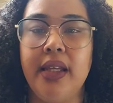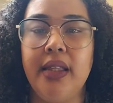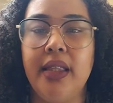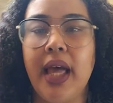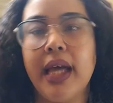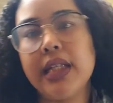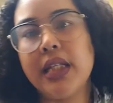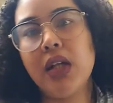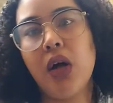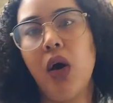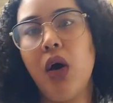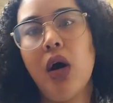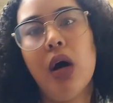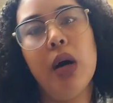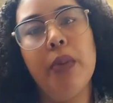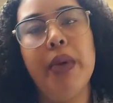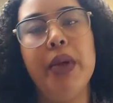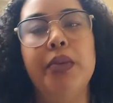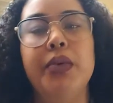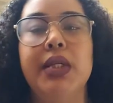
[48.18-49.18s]
that's
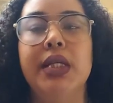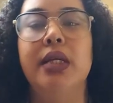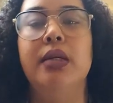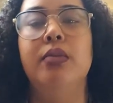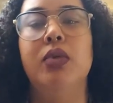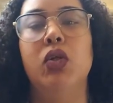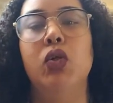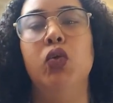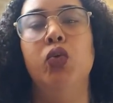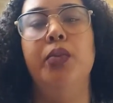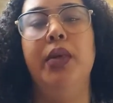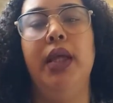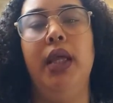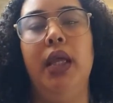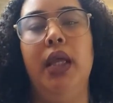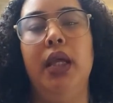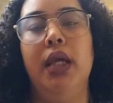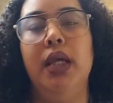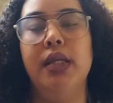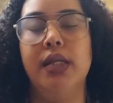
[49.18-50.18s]
all people seem to
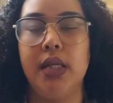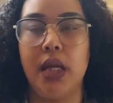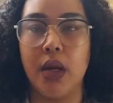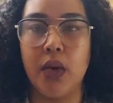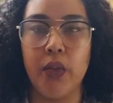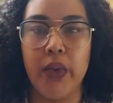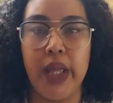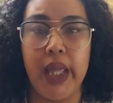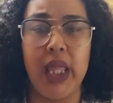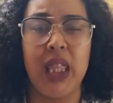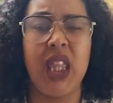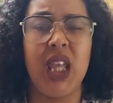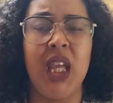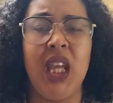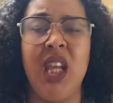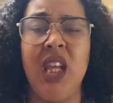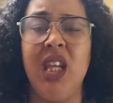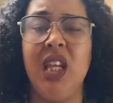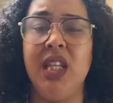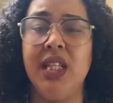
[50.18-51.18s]
be concerned with
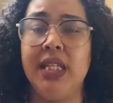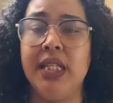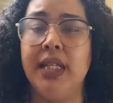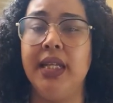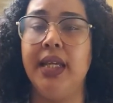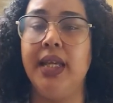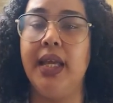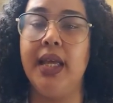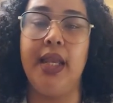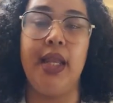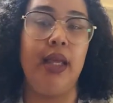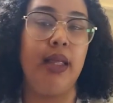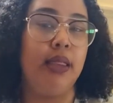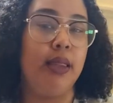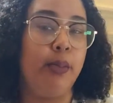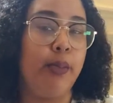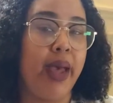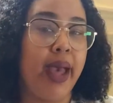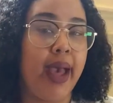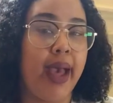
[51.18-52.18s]
is getting
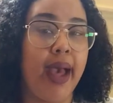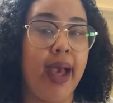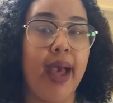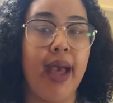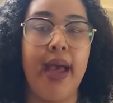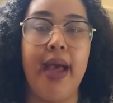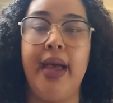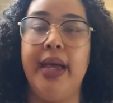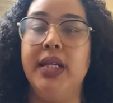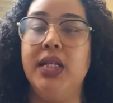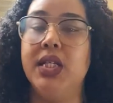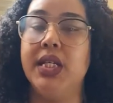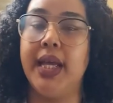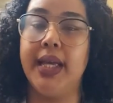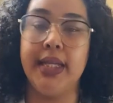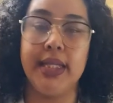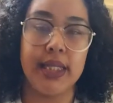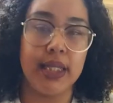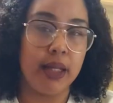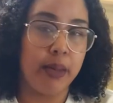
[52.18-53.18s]
the bag,
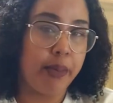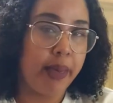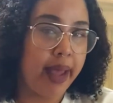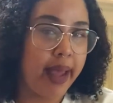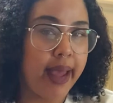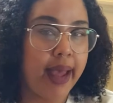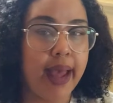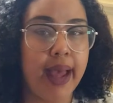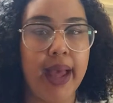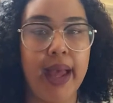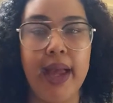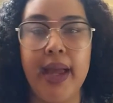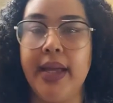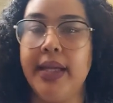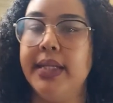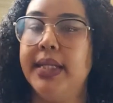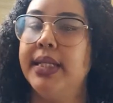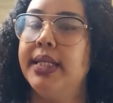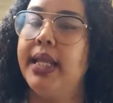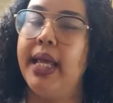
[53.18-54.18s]
chasing
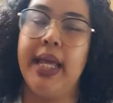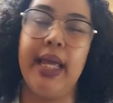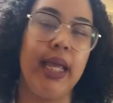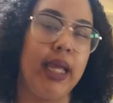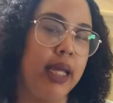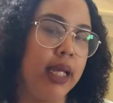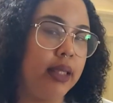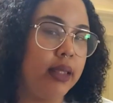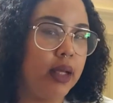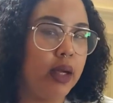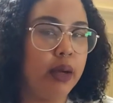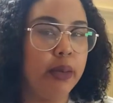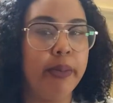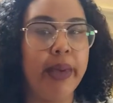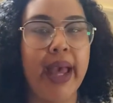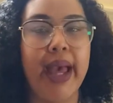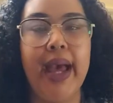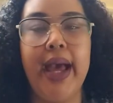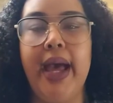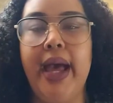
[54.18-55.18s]
bags, staying in their
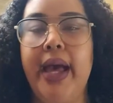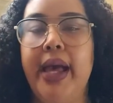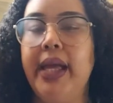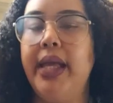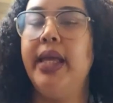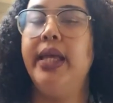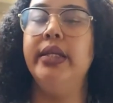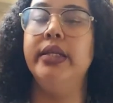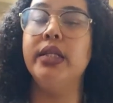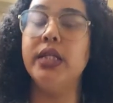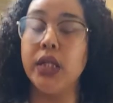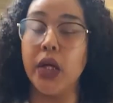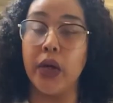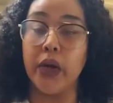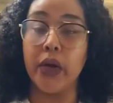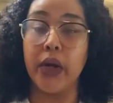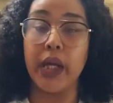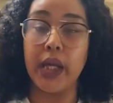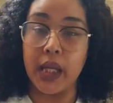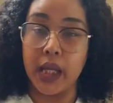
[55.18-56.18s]
bag,
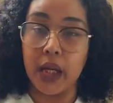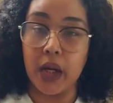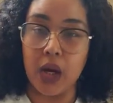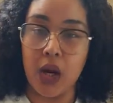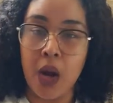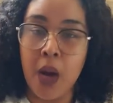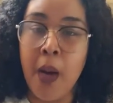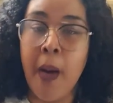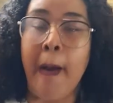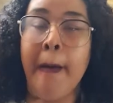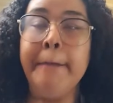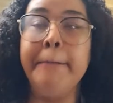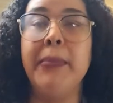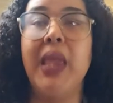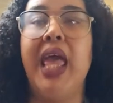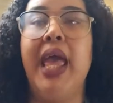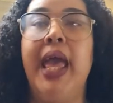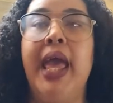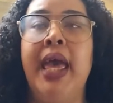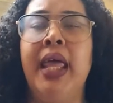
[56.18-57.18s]
insert here.
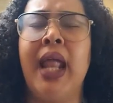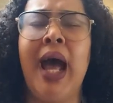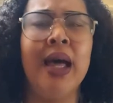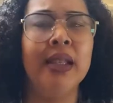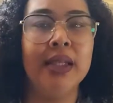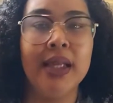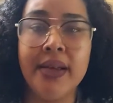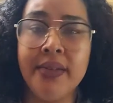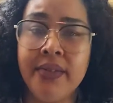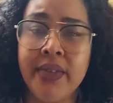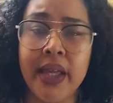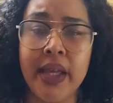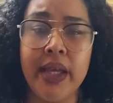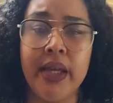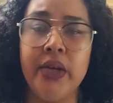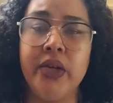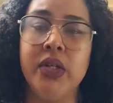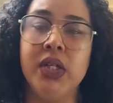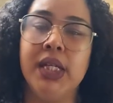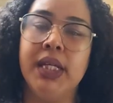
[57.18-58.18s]
And I love the
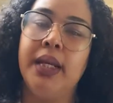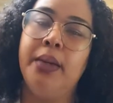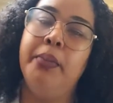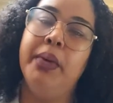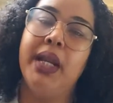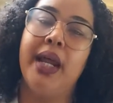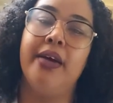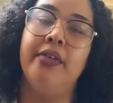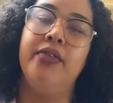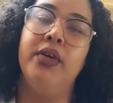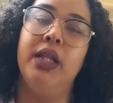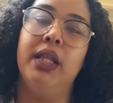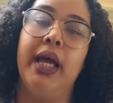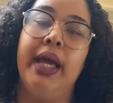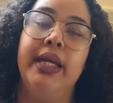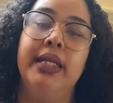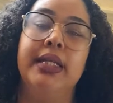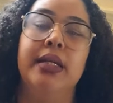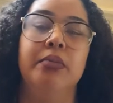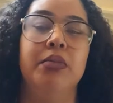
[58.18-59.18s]
energy, but I feel
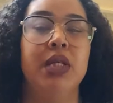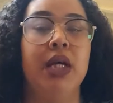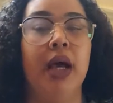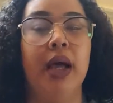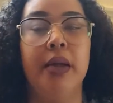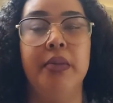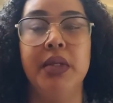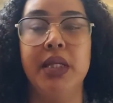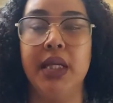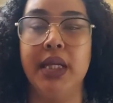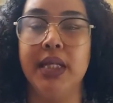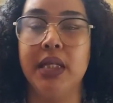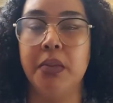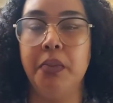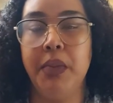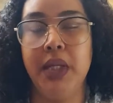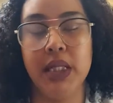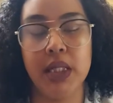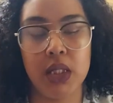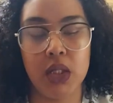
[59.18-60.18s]
like sometimes it's
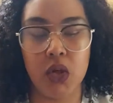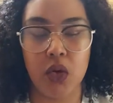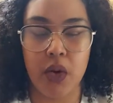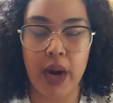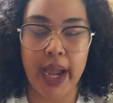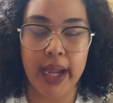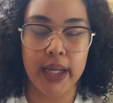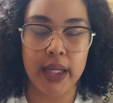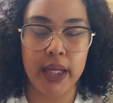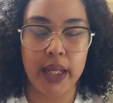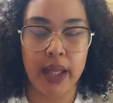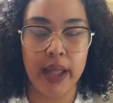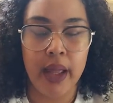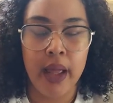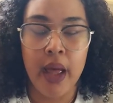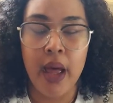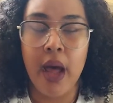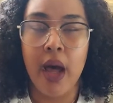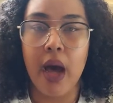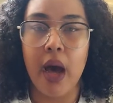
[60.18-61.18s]
misdirected.
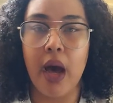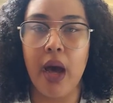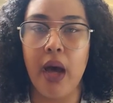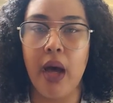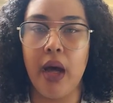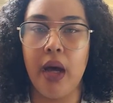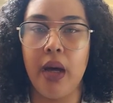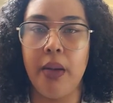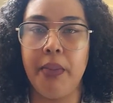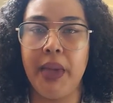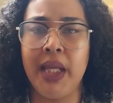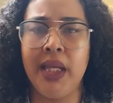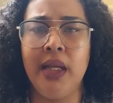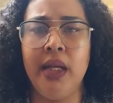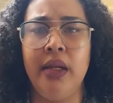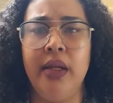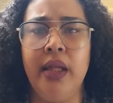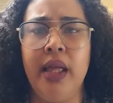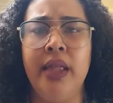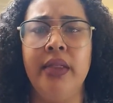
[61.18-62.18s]

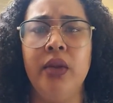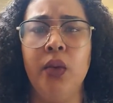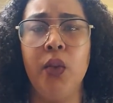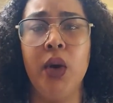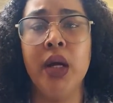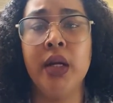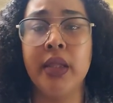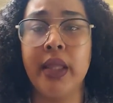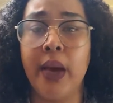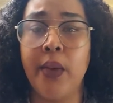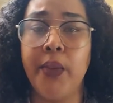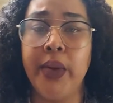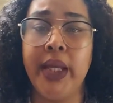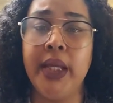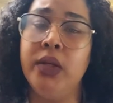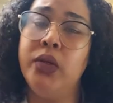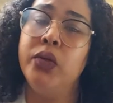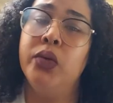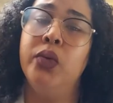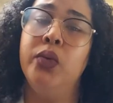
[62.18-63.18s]
In the work that
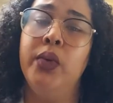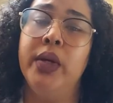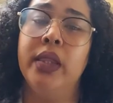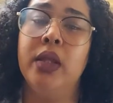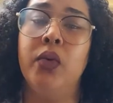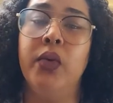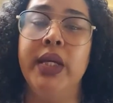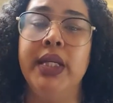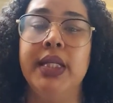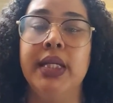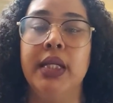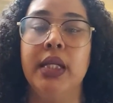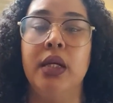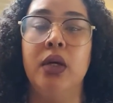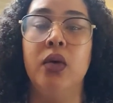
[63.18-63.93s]
we do with Queen Telling